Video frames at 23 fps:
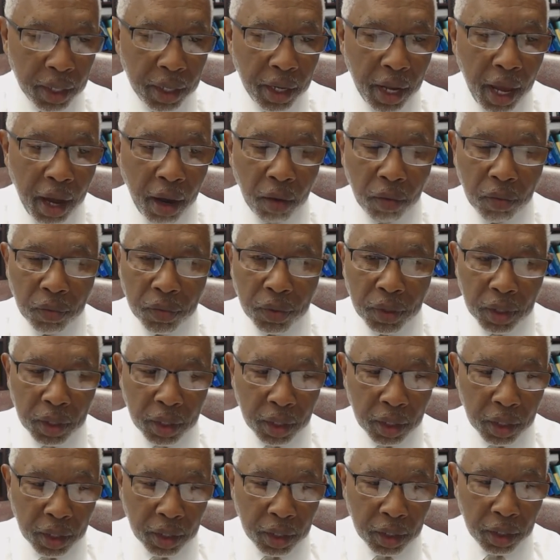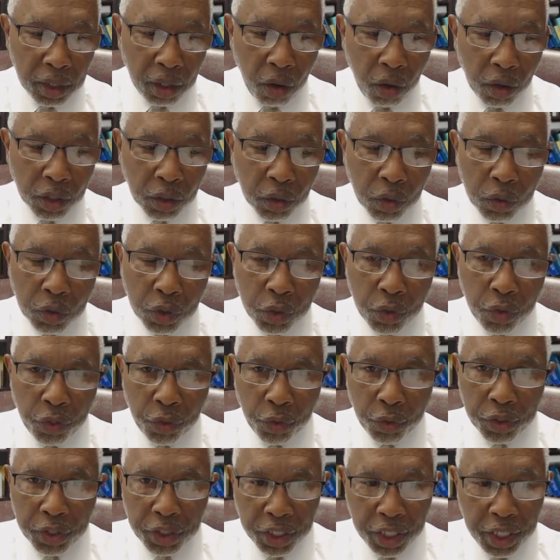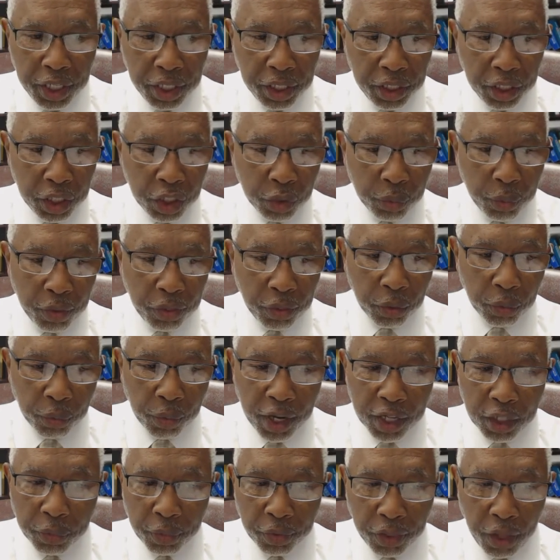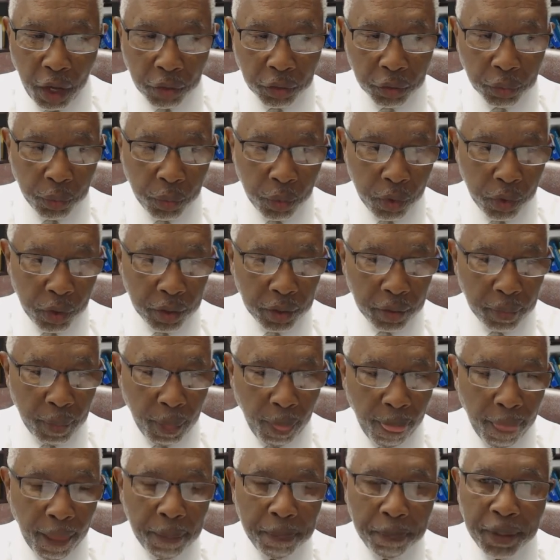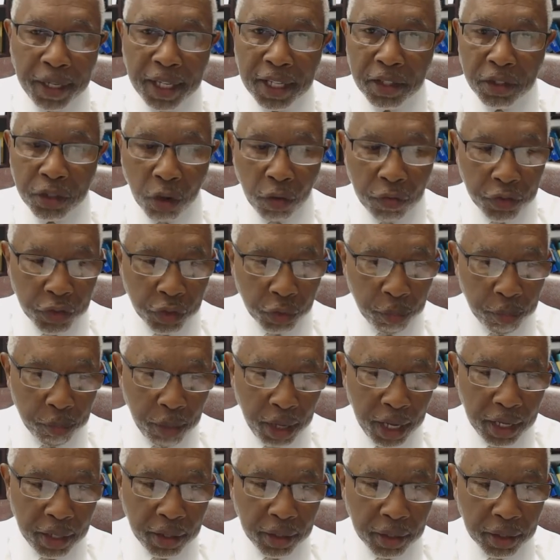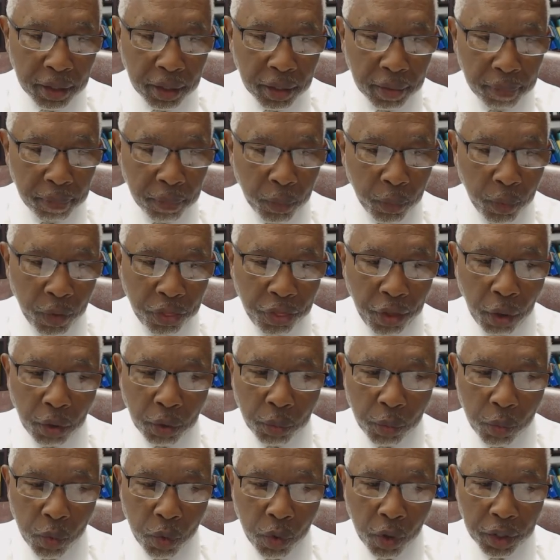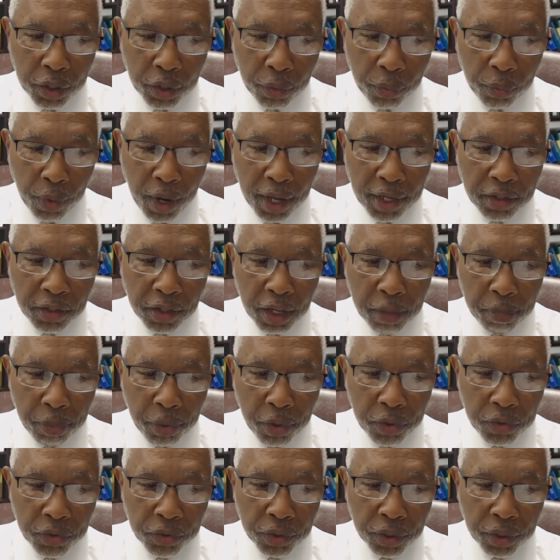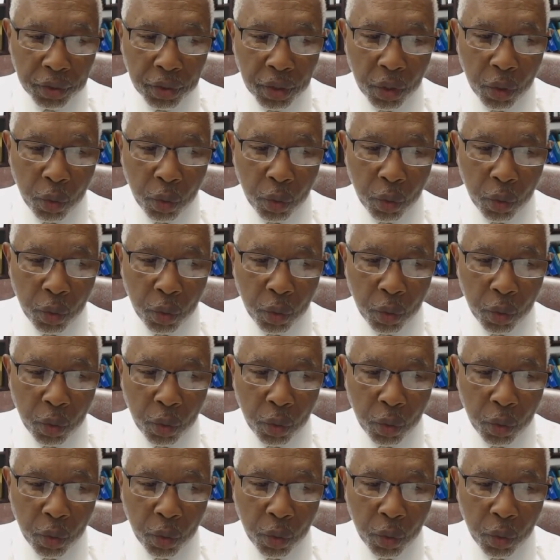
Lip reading: Now, Article 213 deals with arrest without a warrant. A peace officer may, without a warrant, arrest a person